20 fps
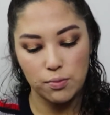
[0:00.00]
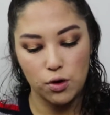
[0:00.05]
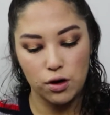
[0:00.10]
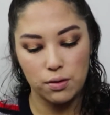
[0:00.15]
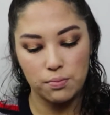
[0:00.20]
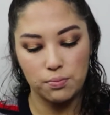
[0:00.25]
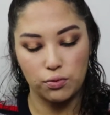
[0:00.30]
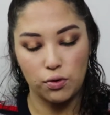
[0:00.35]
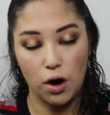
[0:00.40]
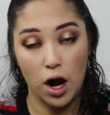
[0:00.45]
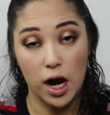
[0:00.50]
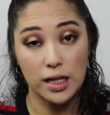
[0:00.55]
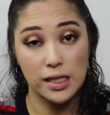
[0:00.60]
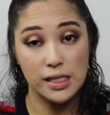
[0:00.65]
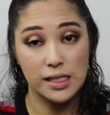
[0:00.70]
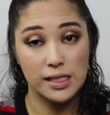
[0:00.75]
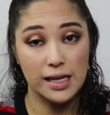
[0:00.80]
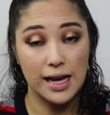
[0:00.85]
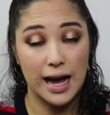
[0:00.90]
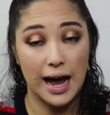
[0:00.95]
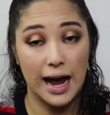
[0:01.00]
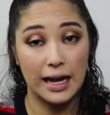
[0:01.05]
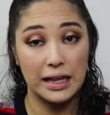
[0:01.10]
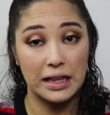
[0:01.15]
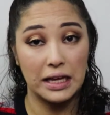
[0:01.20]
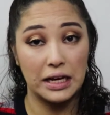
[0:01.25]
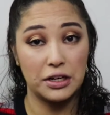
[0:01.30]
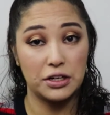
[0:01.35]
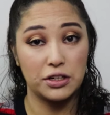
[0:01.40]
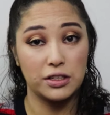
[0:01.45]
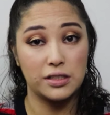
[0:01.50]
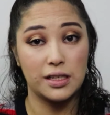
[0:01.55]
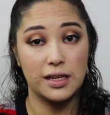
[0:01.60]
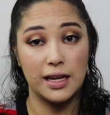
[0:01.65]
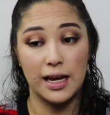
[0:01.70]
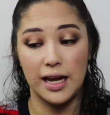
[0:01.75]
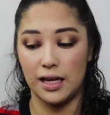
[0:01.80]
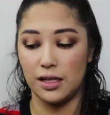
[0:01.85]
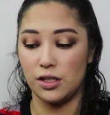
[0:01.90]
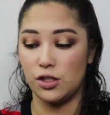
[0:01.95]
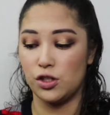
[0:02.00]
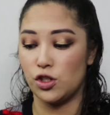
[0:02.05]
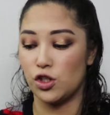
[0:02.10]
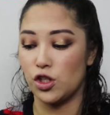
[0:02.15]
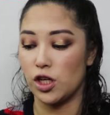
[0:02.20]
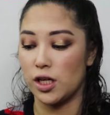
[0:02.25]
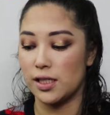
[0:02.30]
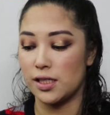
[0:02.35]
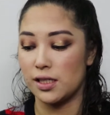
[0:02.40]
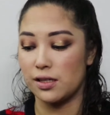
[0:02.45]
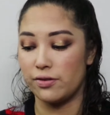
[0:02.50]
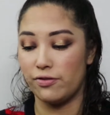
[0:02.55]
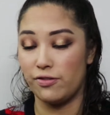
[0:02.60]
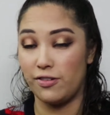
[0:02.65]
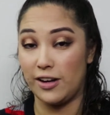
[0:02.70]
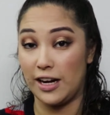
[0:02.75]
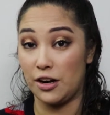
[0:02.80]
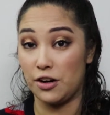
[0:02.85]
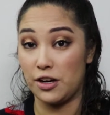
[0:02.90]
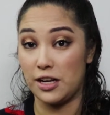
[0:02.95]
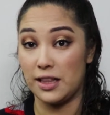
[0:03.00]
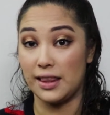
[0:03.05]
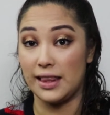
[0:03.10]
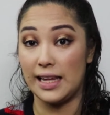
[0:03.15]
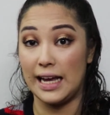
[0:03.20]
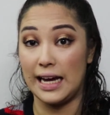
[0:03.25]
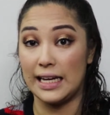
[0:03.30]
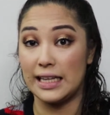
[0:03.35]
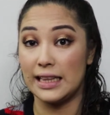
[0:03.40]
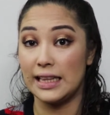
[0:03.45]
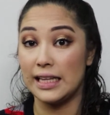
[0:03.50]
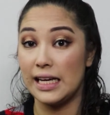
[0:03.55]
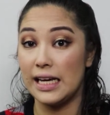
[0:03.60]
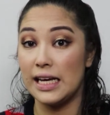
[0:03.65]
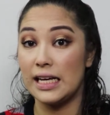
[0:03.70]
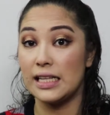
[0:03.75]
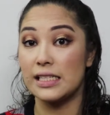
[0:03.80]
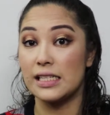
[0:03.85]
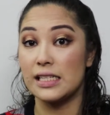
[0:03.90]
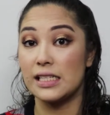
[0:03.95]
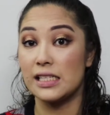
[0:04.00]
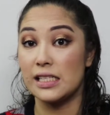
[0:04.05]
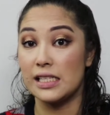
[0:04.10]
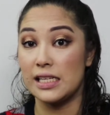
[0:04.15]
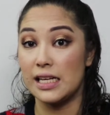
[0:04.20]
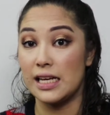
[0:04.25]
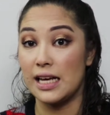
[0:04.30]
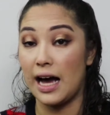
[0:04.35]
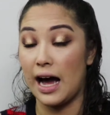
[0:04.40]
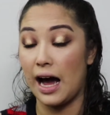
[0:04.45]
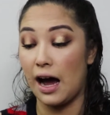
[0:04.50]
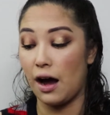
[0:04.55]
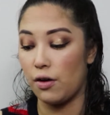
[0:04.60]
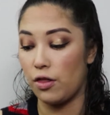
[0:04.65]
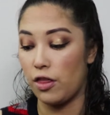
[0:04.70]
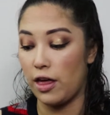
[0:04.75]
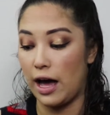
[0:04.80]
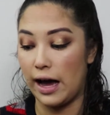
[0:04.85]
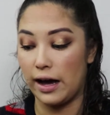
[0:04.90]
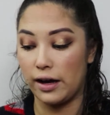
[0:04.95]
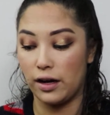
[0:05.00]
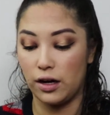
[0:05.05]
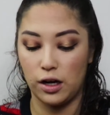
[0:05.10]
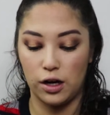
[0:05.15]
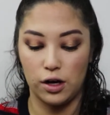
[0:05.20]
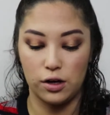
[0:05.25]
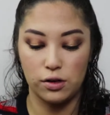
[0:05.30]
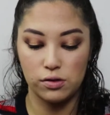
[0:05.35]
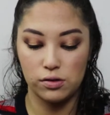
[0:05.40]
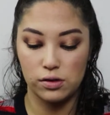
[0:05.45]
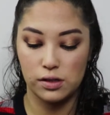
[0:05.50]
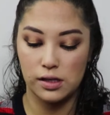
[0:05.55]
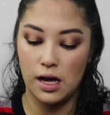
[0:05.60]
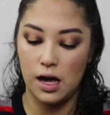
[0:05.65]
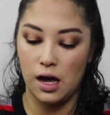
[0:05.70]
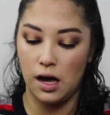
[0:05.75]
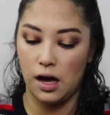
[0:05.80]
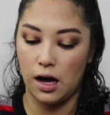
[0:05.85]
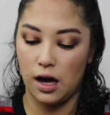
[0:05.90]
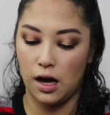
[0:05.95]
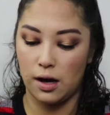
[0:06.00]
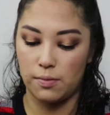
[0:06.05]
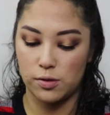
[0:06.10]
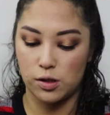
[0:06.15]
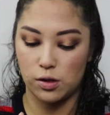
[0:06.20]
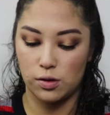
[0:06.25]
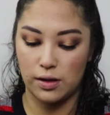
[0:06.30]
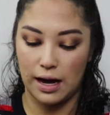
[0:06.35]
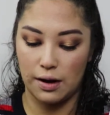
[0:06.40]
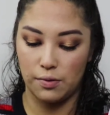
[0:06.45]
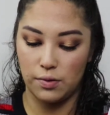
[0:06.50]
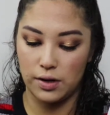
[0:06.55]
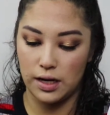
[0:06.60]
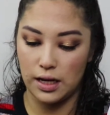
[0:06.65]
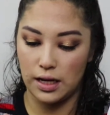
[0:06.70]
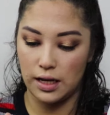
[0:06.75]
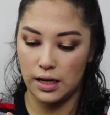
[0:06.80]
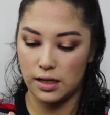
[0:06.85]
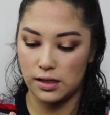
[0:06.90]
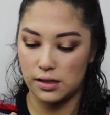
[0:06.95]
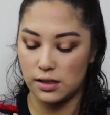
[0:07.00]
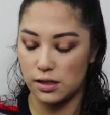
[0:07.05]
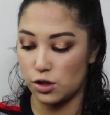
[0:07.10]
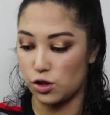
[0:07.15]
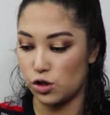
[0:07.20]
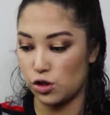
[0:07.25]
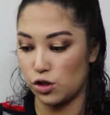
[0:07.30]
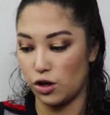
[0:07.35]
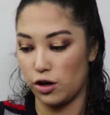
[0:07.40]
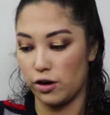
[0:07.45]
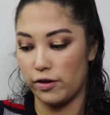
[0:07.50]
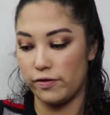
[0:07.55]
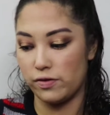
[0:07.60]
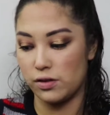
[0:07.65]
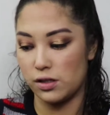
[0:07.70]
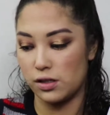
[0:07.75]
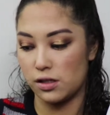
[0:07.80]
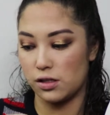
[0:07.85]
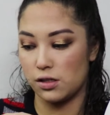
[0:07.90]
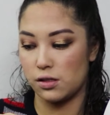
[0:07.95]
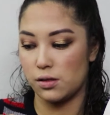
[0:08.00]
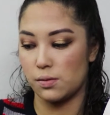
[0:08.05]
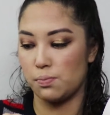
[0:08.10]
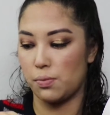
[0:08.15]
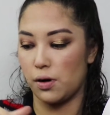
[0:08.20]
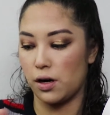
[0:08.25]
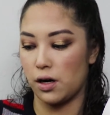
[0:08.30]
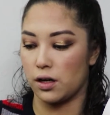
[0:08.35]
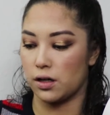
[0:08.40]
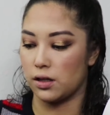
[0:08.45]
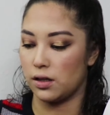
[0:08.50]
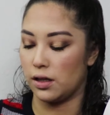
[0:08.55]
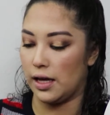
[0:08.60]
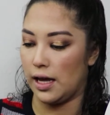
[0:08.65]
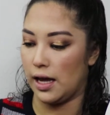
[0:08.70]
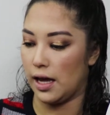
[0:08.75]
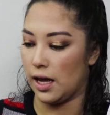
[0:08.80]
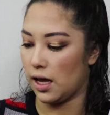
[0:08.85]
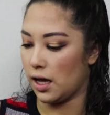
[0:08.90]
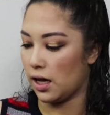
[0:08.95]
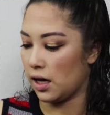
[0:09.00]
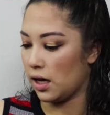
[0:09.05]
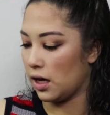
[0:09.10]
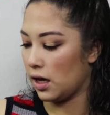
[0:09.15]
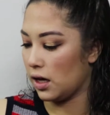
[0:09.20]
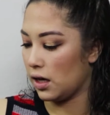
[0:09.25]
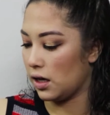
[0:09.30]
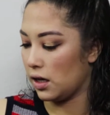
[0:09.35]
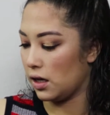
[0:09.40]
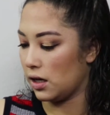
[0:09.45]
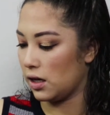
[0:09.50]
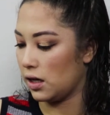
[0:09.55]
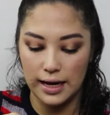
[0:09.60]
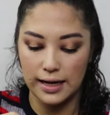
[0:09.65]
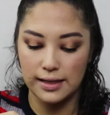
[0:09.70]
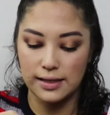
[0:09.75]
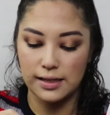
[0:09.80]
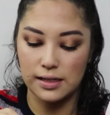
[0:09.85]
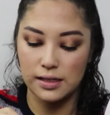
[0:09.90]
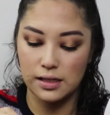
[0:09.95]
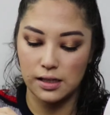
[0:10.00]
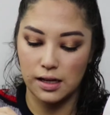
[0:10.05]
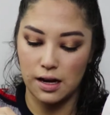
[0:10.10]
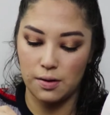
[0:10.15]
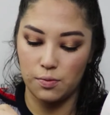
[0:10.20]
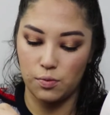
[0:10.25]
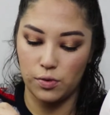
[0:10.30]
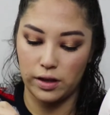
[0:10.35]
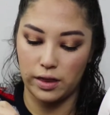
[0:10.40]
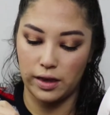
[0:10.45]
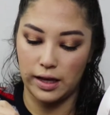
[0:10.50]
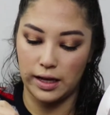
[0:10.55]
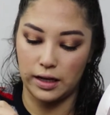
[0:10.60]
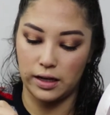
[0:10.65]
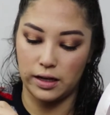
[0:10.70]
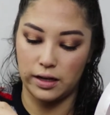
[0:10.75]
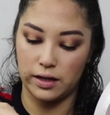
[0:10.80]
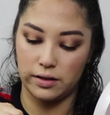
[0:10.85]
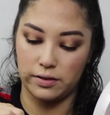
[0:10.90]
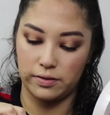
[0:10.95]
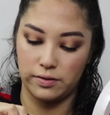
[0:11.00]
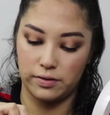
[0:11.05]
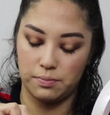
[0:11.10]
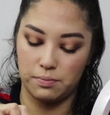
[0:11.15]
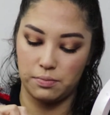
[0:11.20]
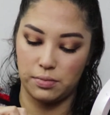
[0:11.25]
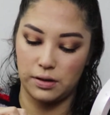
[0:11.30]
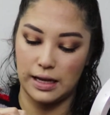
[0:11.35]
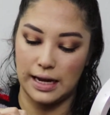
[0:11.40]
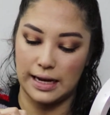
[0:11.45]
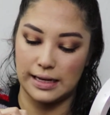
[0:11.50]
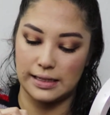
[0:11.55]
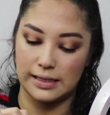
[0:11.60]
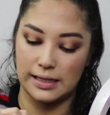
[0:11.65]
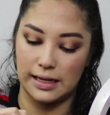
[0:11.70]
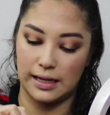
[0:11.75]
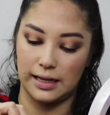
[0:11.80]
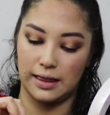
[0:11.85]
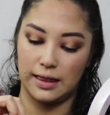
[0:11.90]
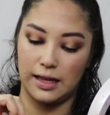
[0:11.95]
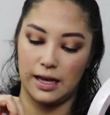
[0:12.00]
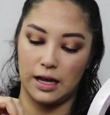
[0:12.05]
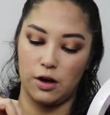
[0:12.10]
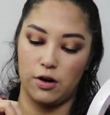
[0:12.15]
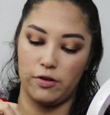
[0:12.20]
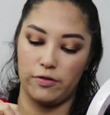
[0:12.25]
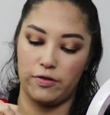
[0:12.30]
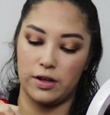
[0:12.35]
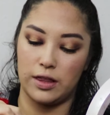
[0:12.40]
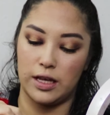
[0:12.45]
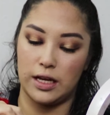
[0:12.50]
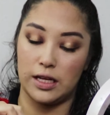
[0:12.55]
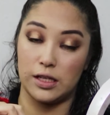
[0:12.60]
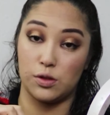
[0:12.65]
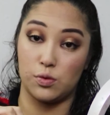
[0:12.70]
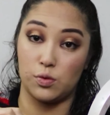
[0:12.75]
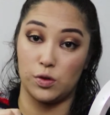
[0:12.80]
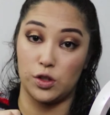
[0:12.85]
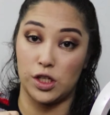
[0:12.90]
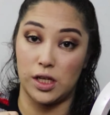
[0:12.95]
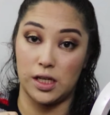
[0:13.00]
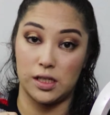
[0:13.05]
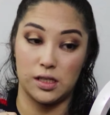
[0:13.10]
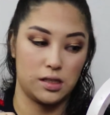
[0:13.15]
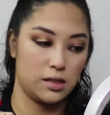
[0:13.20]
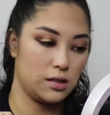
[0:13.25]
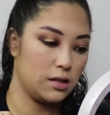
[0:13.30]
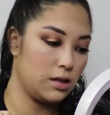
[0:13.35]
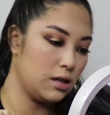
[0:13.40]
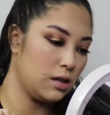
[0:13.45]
more bronzy highlighter today, just very lightly to see how that goes. So that one is Serve Sparkling. It does come with like a plastic thing over this, which is